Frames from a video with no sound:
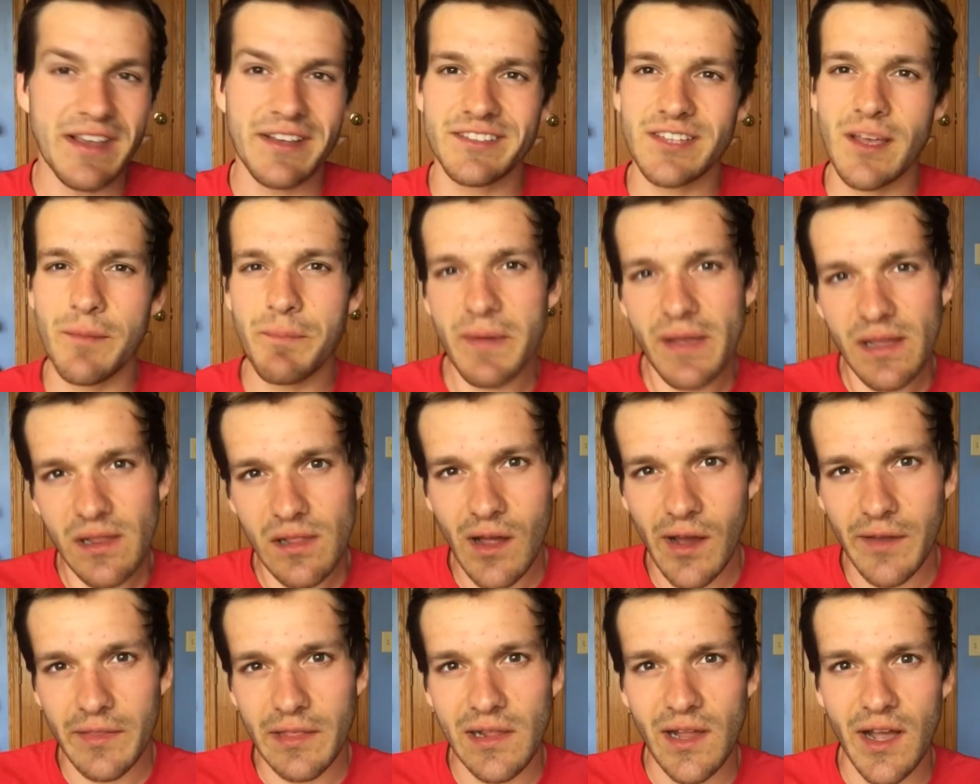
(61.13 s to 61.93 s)
something
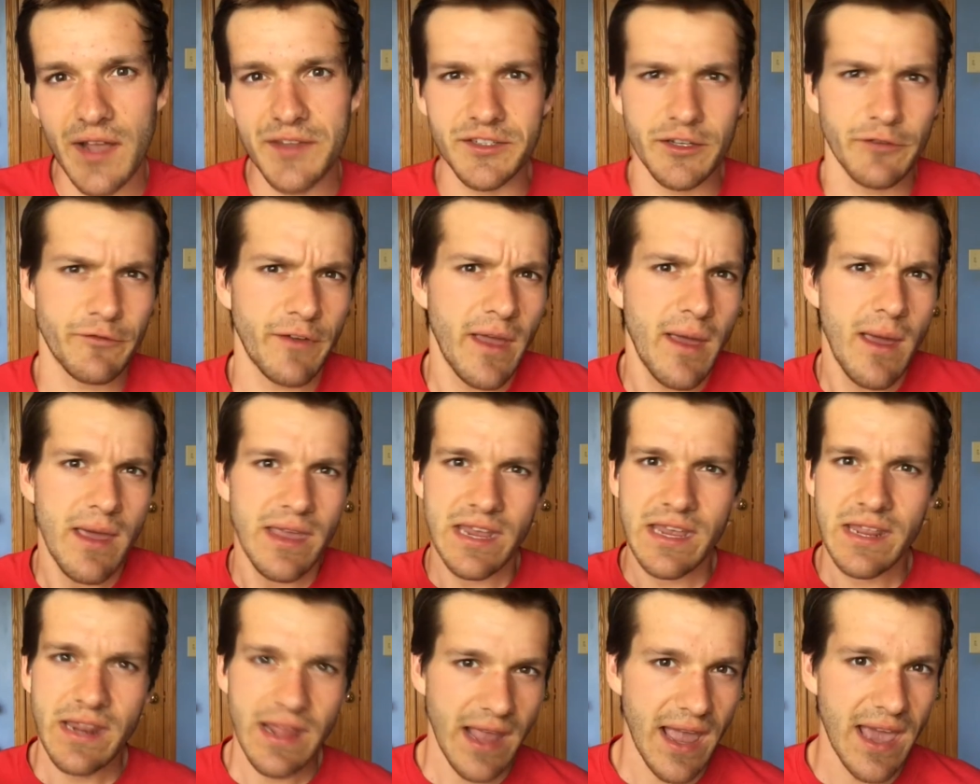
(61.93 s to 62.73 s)
along the lines of
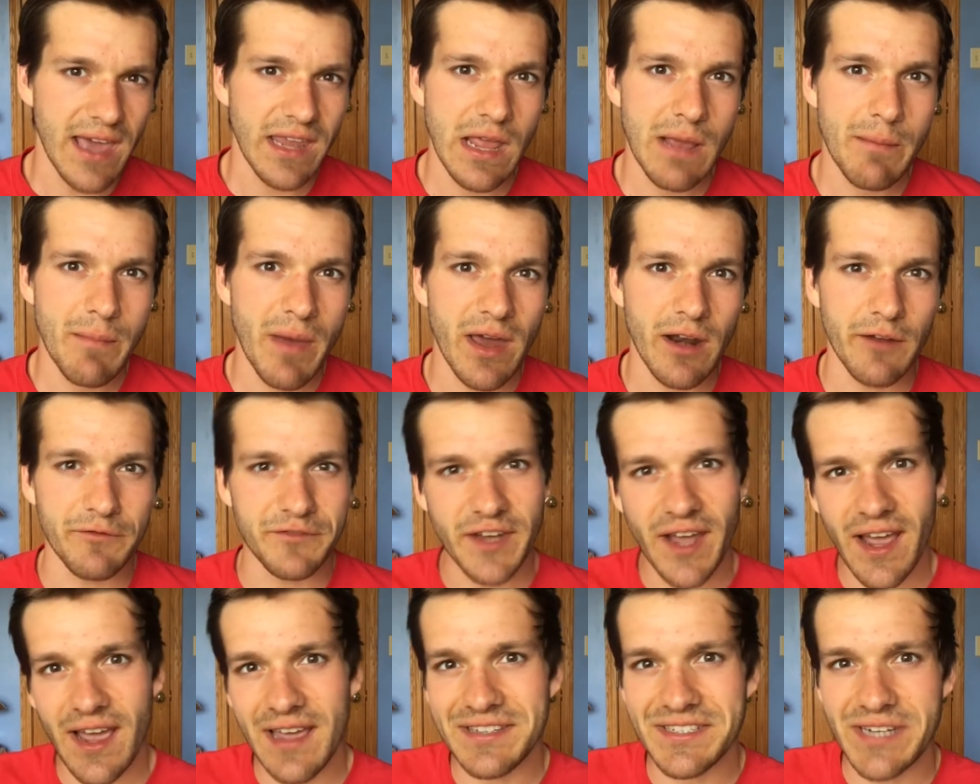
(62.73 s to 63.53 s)
eating any amount of
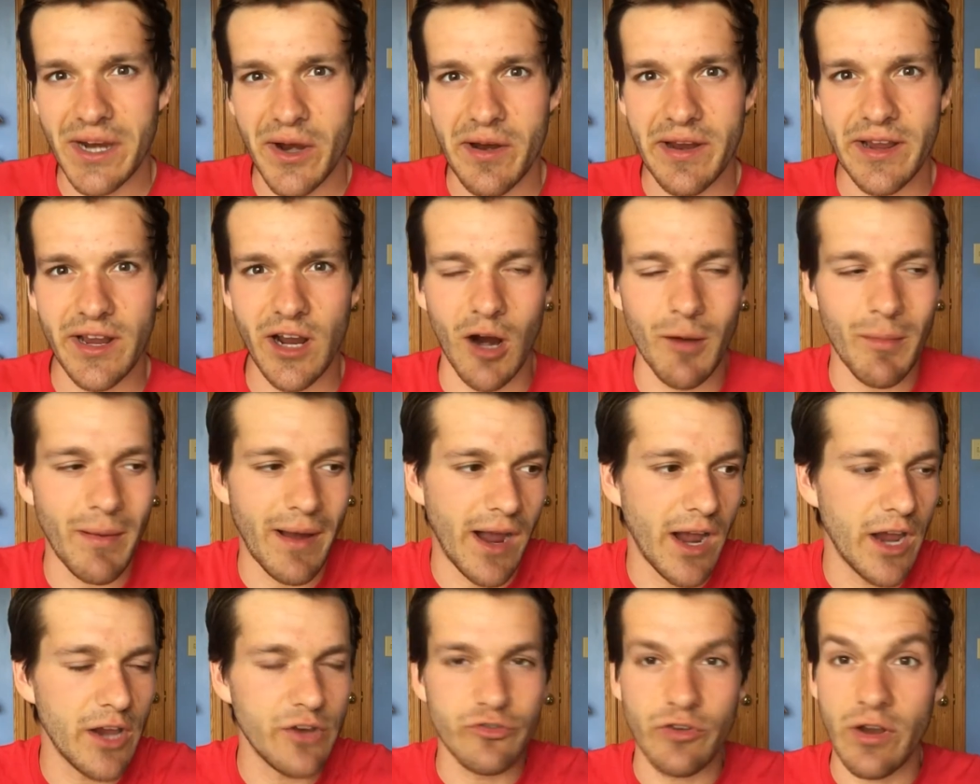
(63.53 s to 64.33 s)
dietary
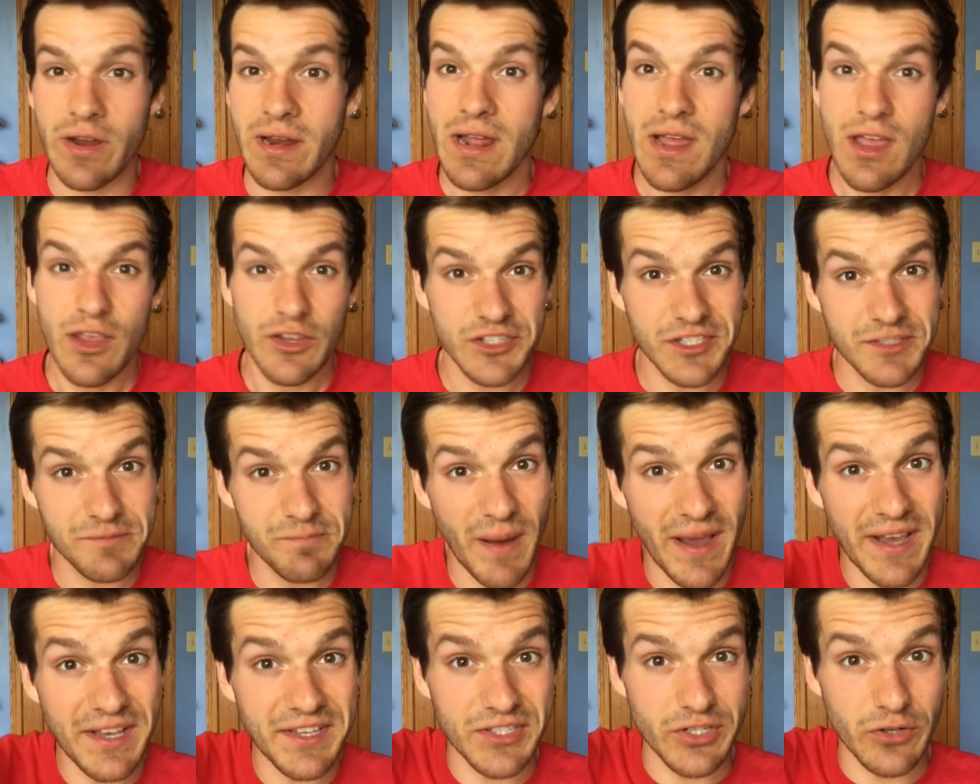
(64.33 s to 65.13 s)
carbohydrate
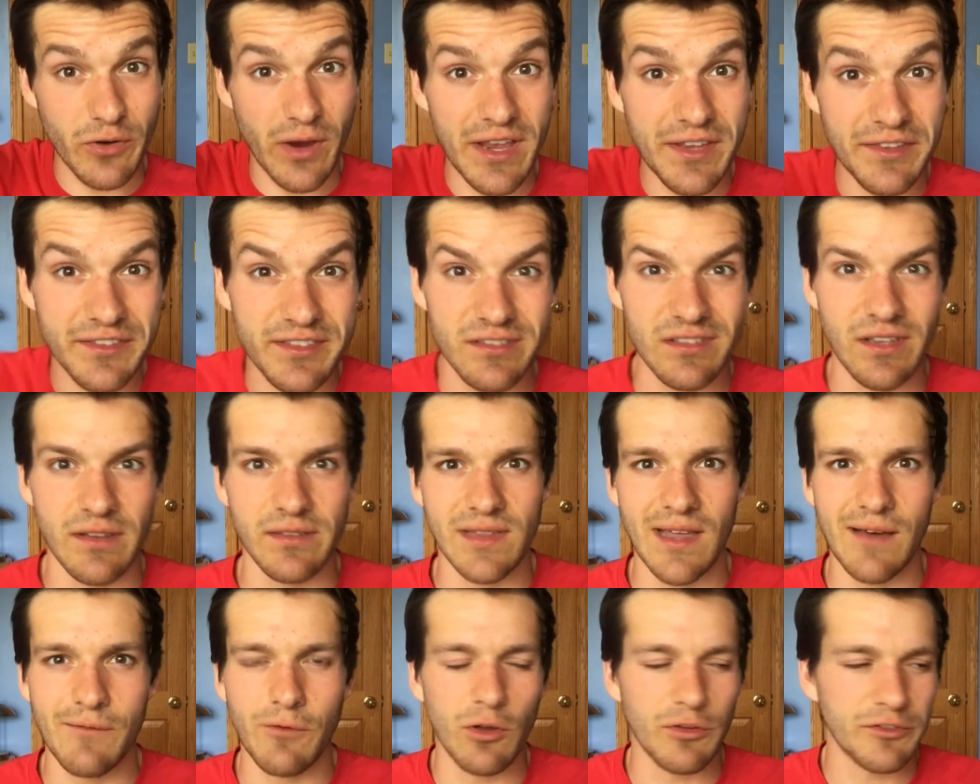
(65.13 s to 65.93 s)
spikes your insulin
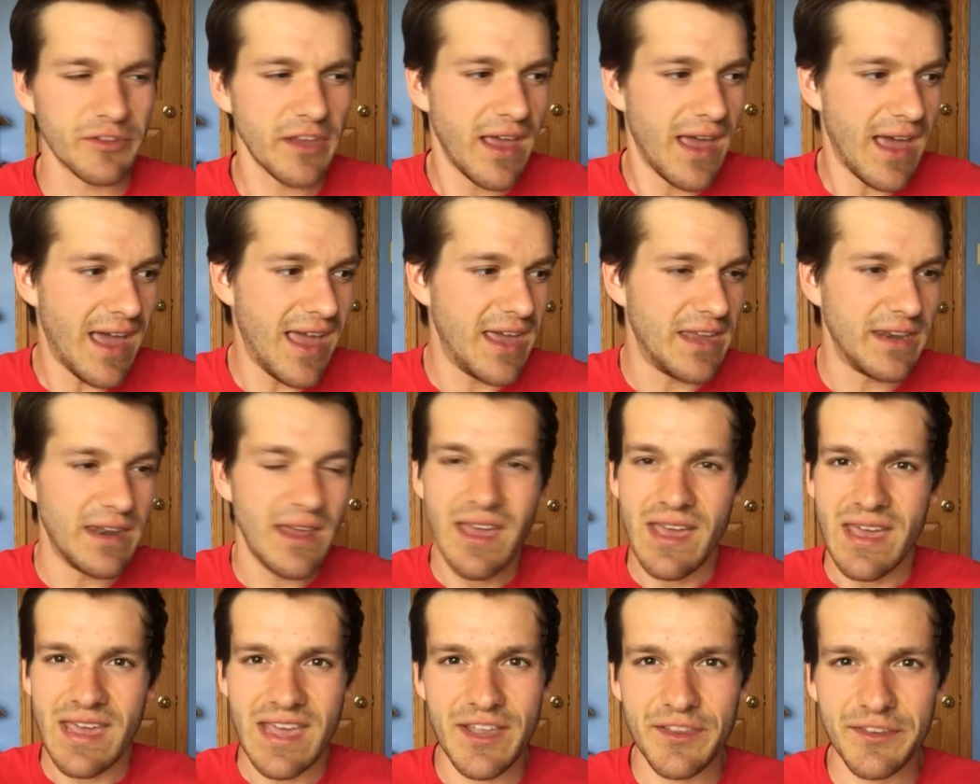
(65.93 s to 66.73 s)
levels, and
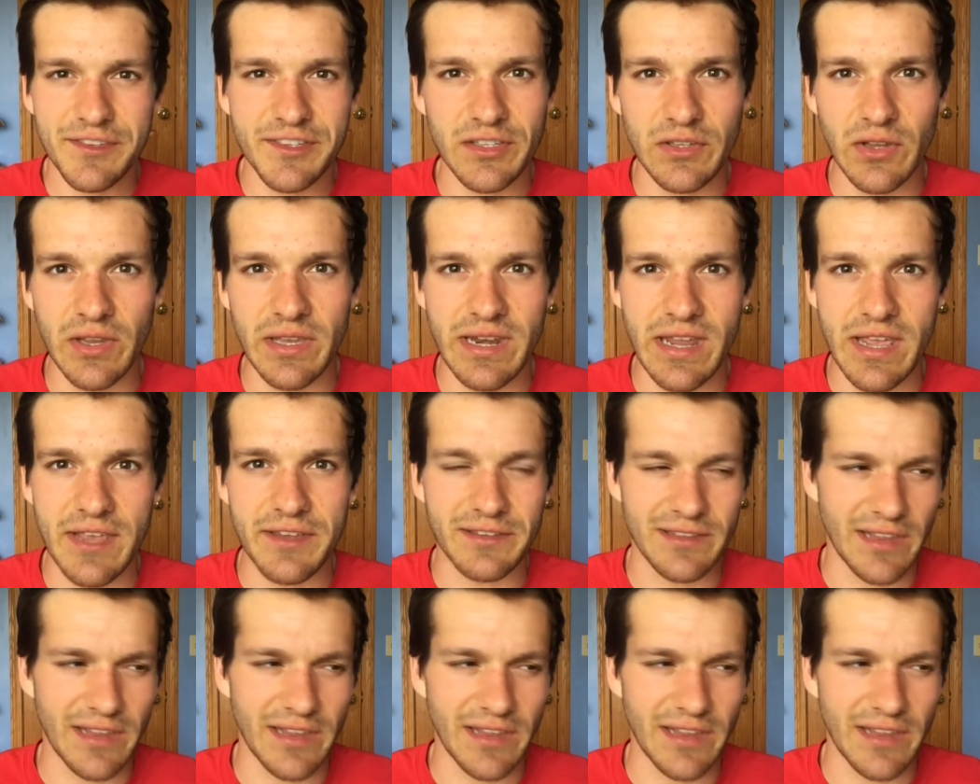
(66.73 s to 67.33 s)
insulin is